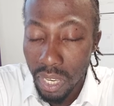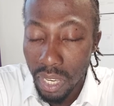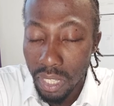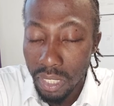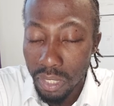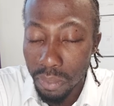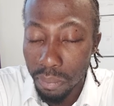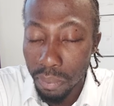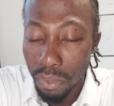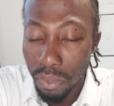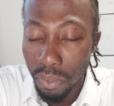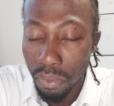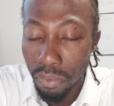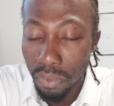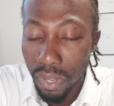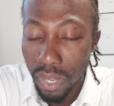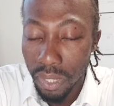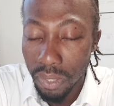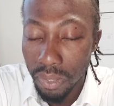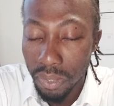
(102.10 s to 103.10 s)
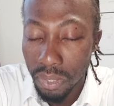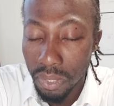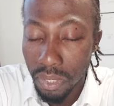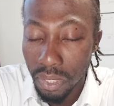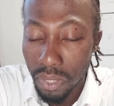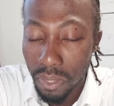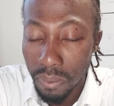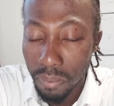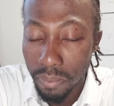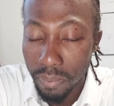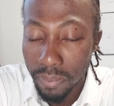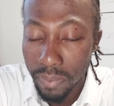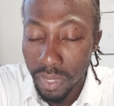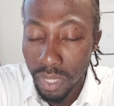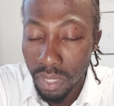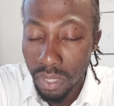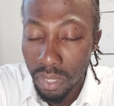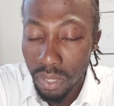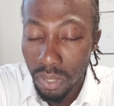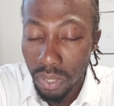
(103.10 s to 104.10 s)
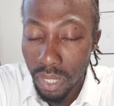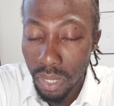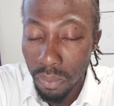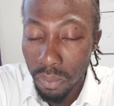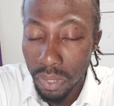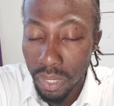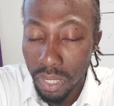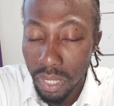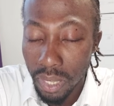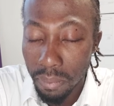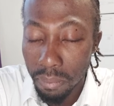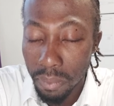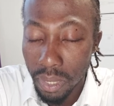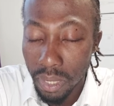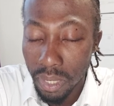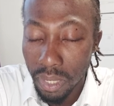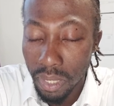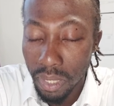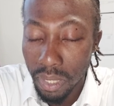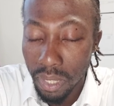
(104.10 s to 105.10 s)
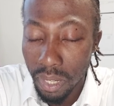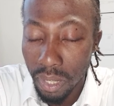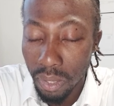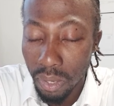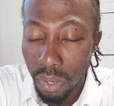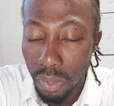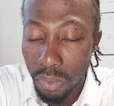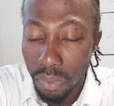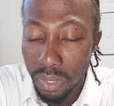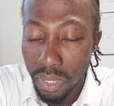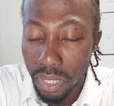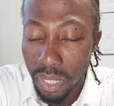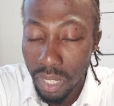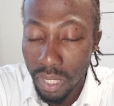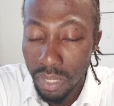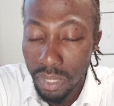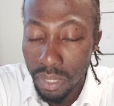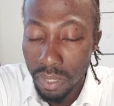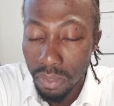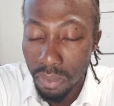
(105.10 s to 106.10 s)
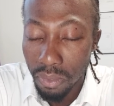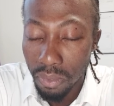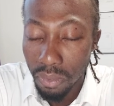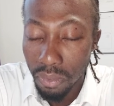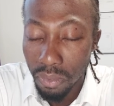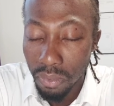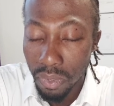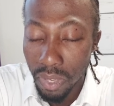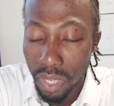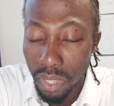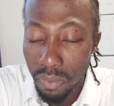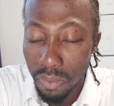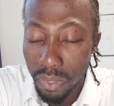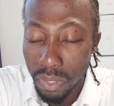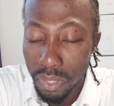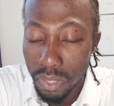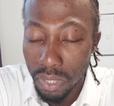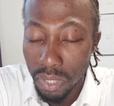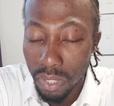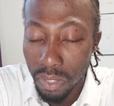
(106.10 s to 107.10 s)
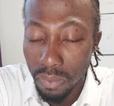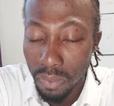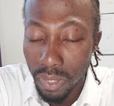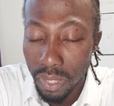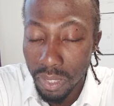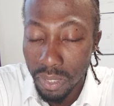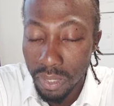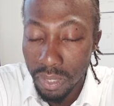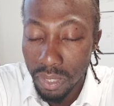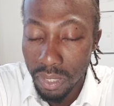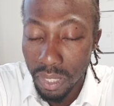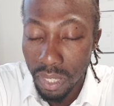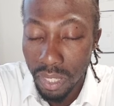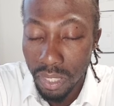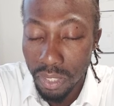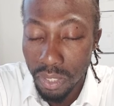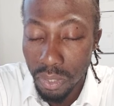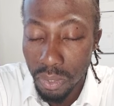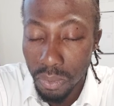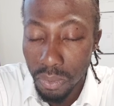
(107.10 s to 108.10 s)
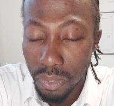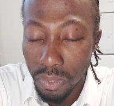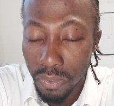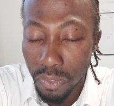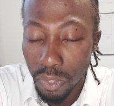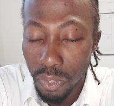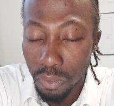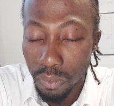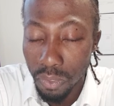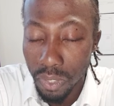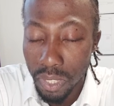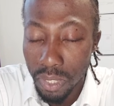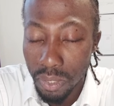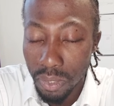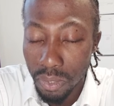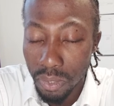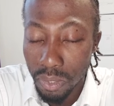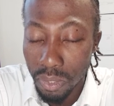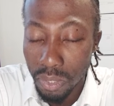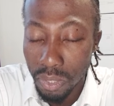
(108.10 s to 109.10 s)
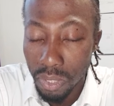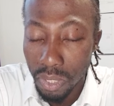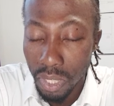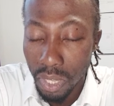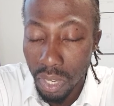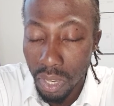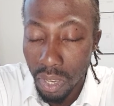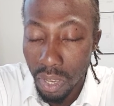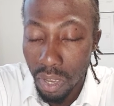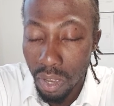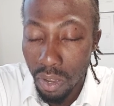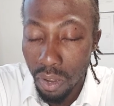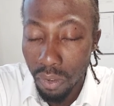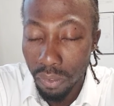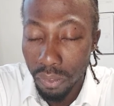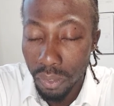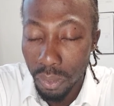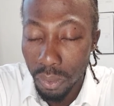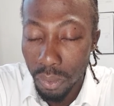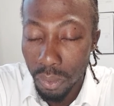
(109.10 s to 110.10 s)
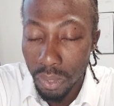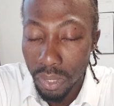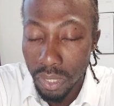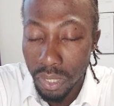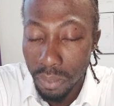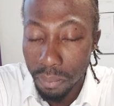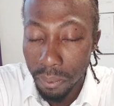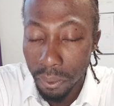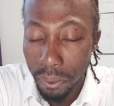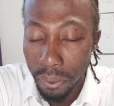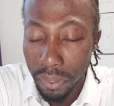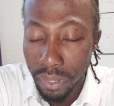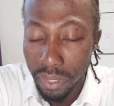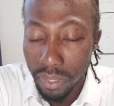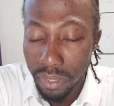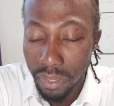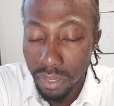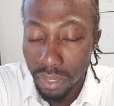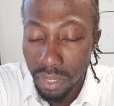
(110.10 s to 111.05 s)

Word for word: and to purify us so that we can be accounted as faithful servants, as useful vessels of your Holy Spirit.